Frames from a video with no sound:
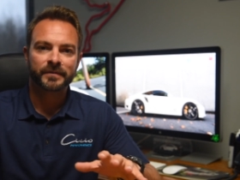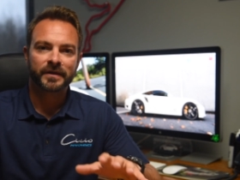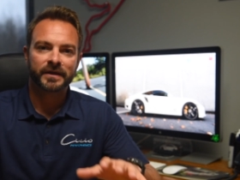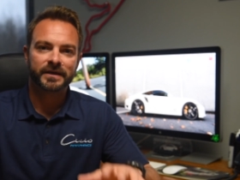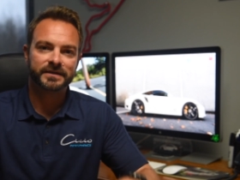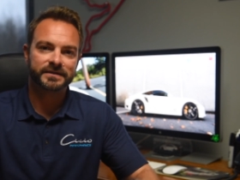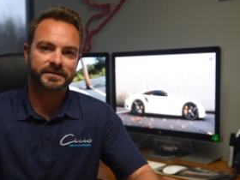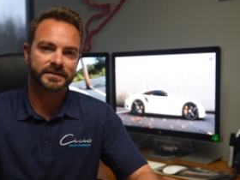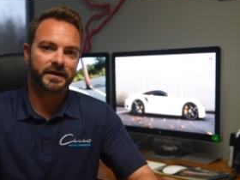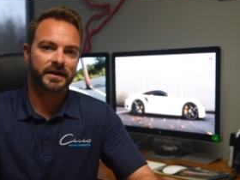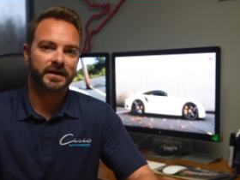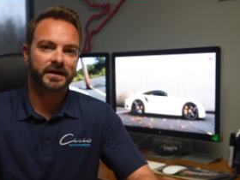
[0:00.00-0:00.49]

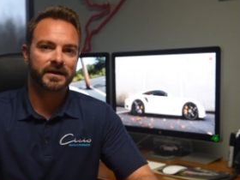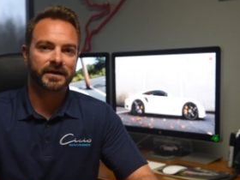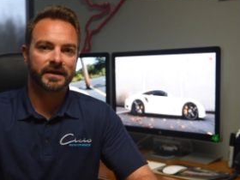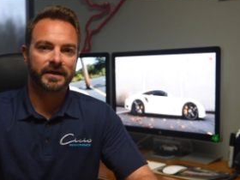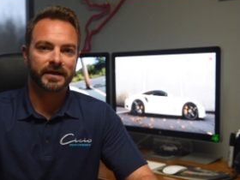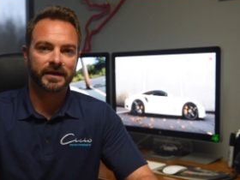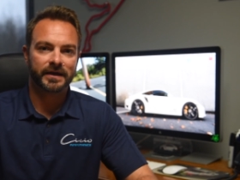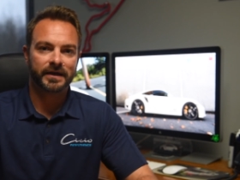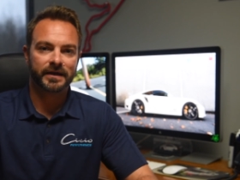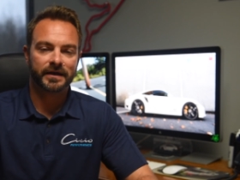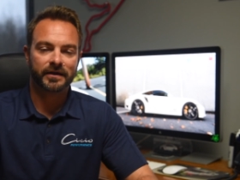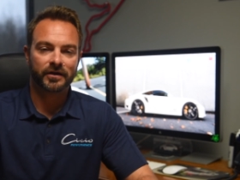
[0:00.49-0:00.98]
He's got
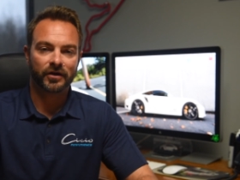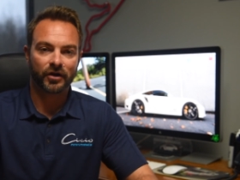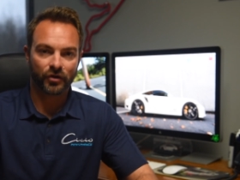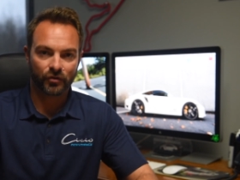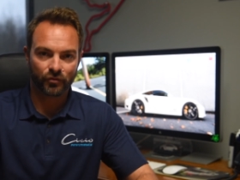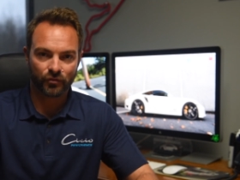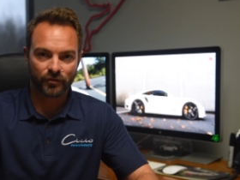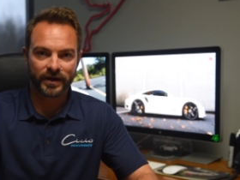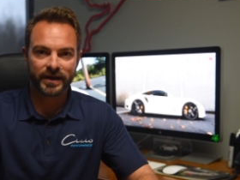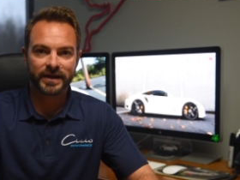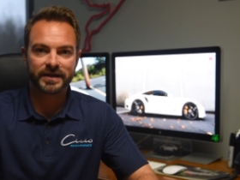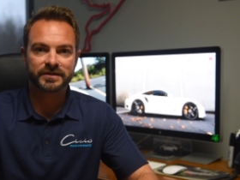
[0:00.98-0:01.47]
our
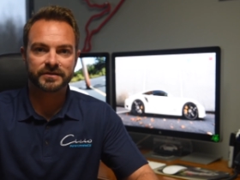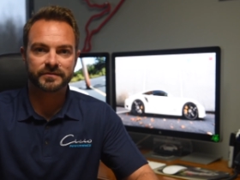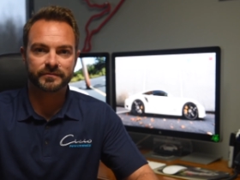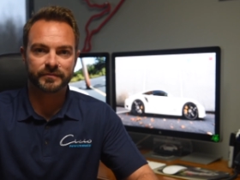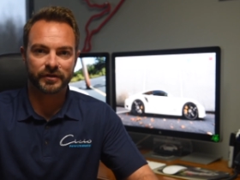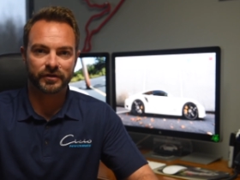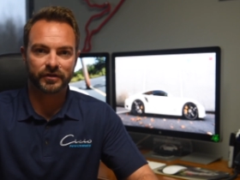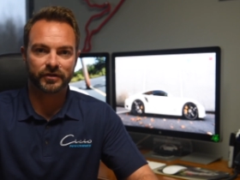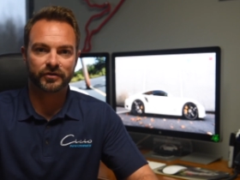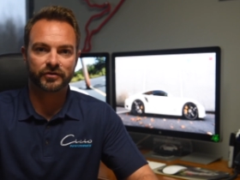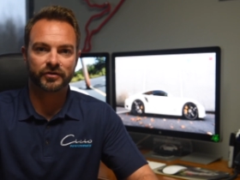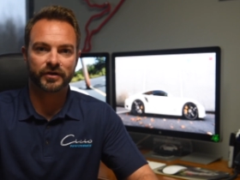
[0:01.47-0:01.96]
race
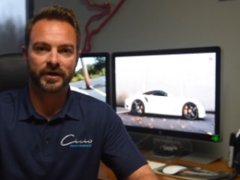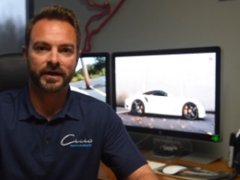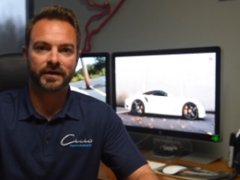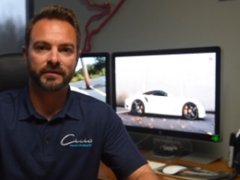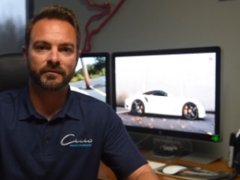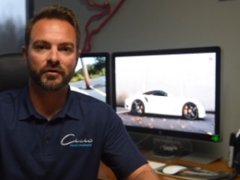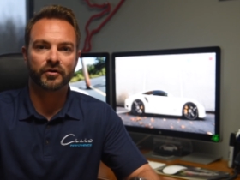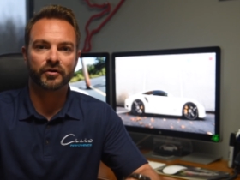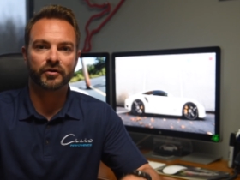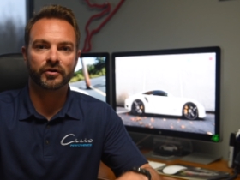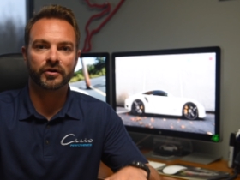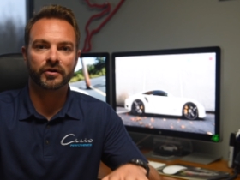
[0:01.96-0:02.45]
billet crank
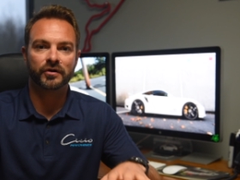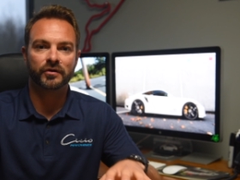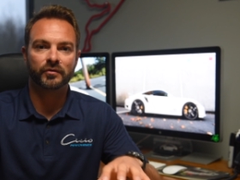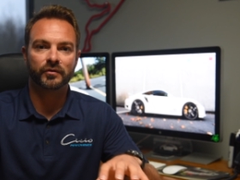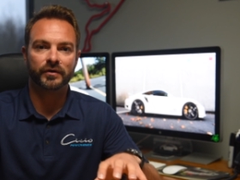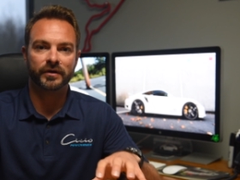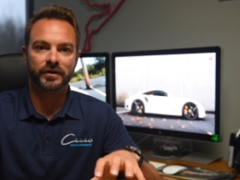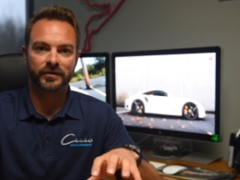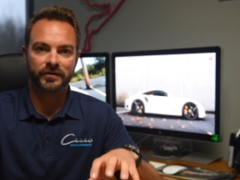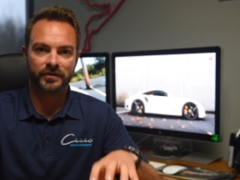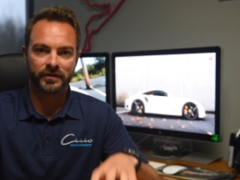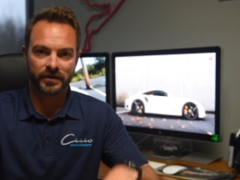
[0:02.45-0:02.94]
motor
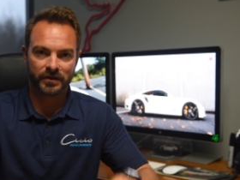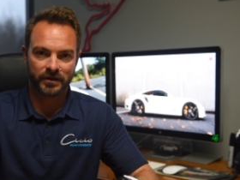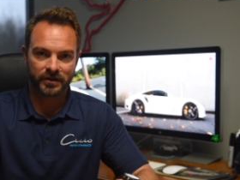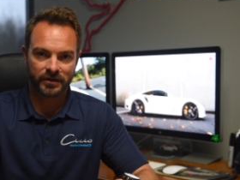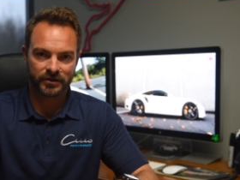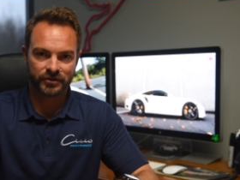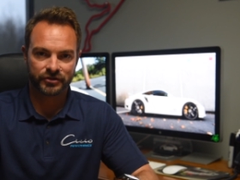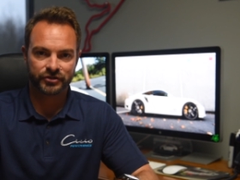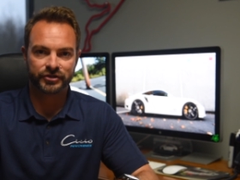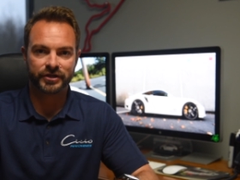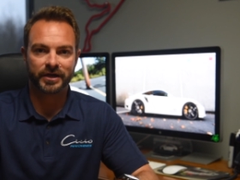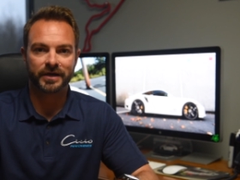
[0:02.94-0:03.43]
with
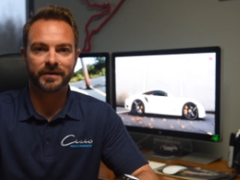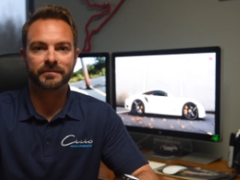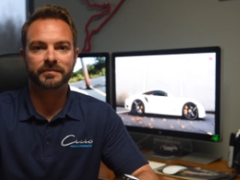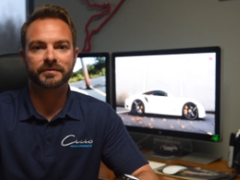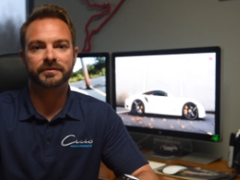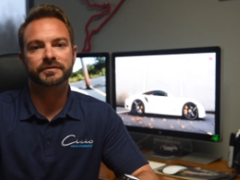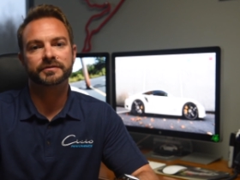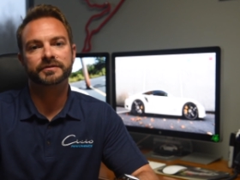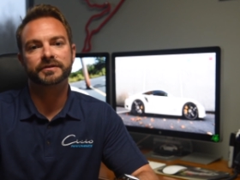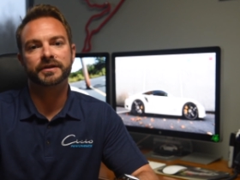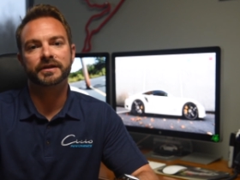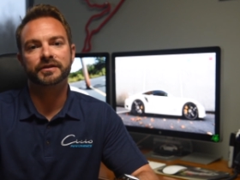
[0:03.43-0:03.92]
a Shep
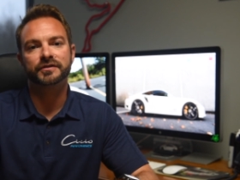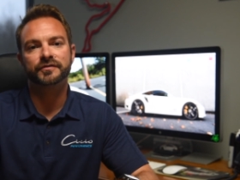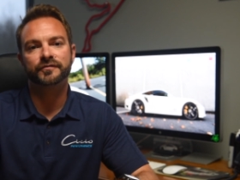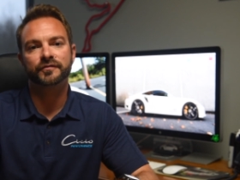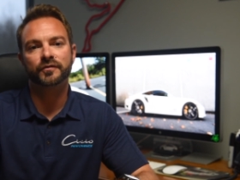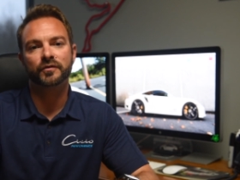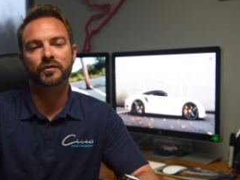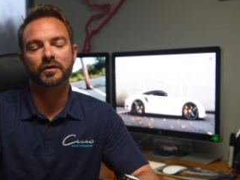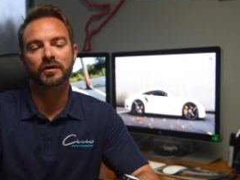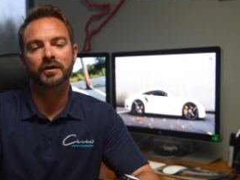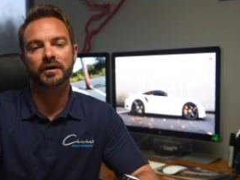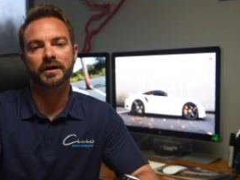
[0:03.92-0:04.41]
Stage
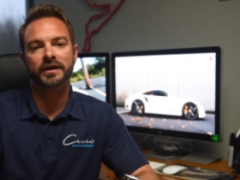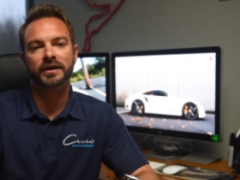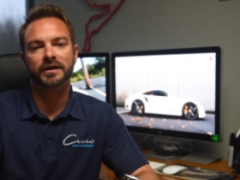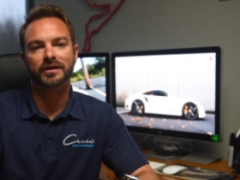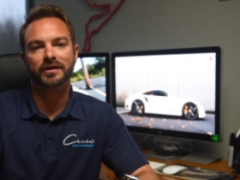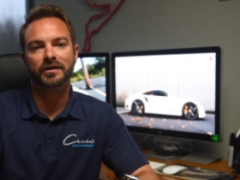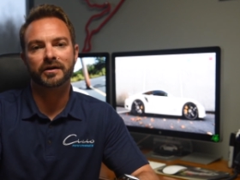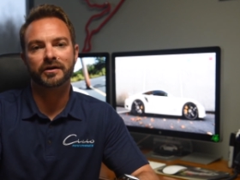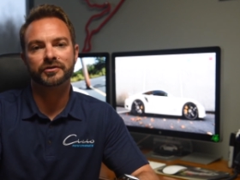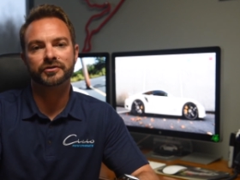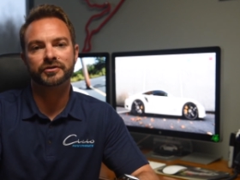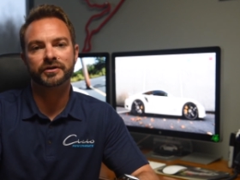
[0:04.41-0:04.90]
4
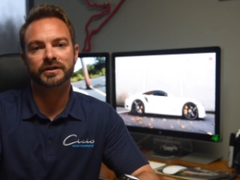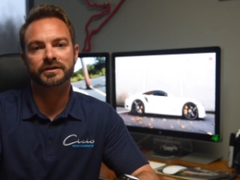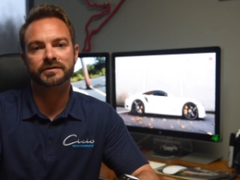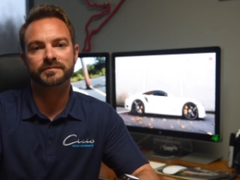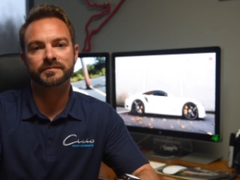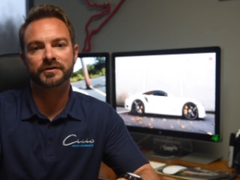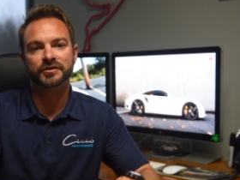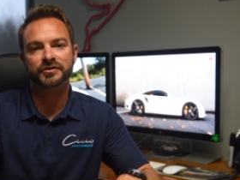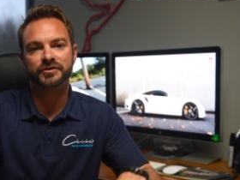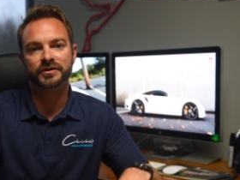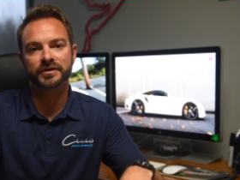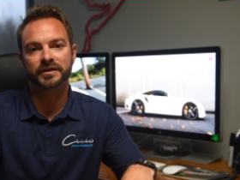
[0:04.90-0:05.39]

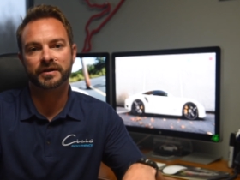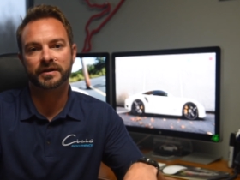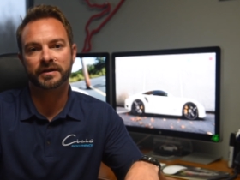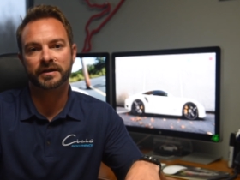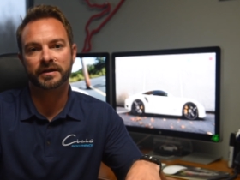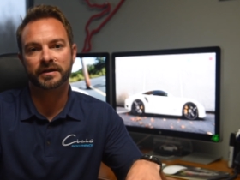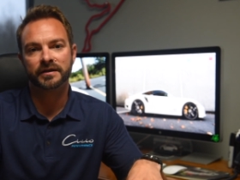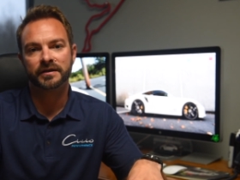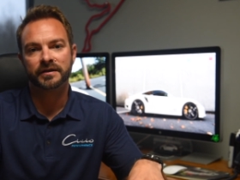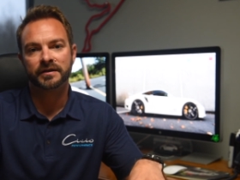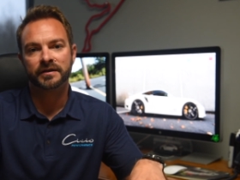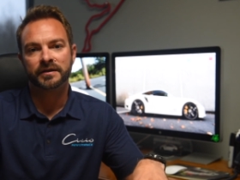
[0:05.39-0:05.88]
transmission in
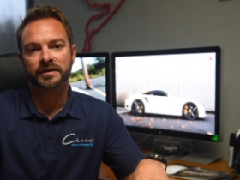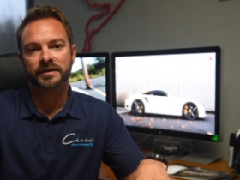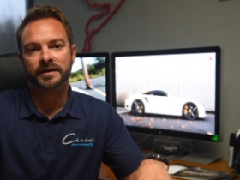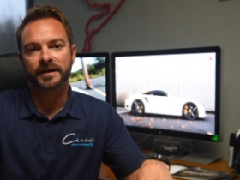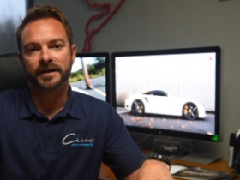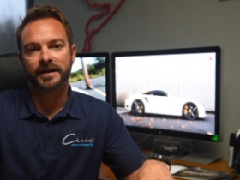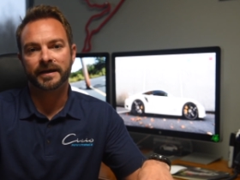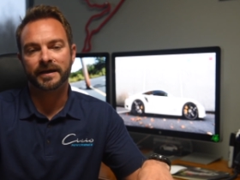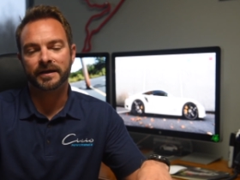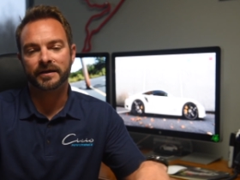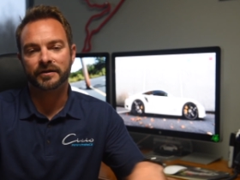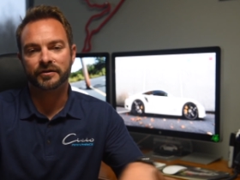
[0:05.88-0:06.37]
it,
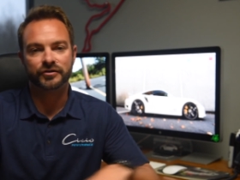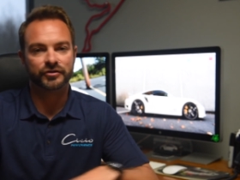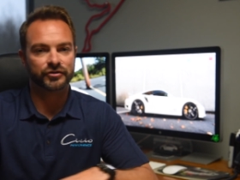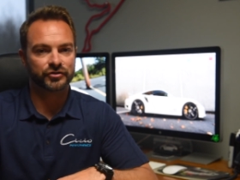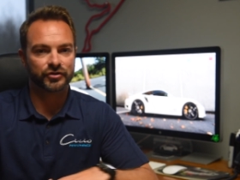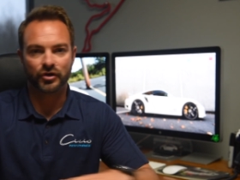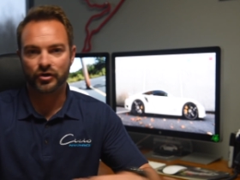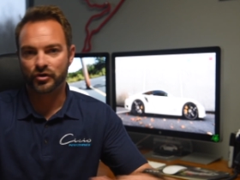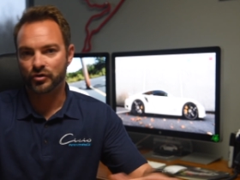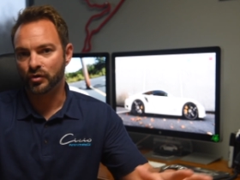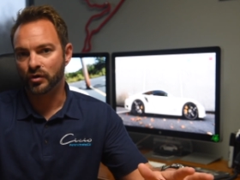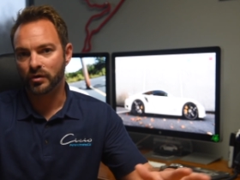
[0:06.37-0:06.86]
and just
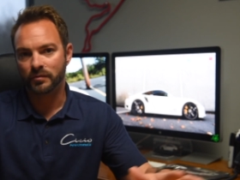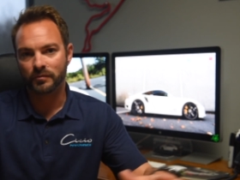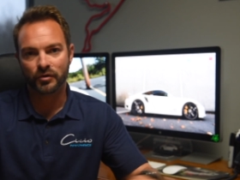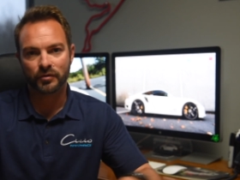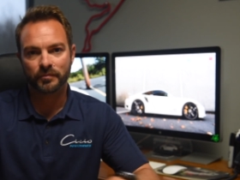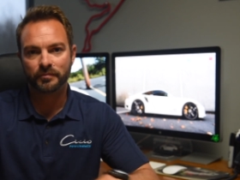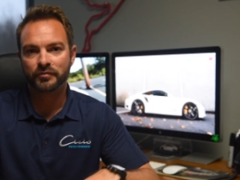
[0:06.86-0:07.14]
our normal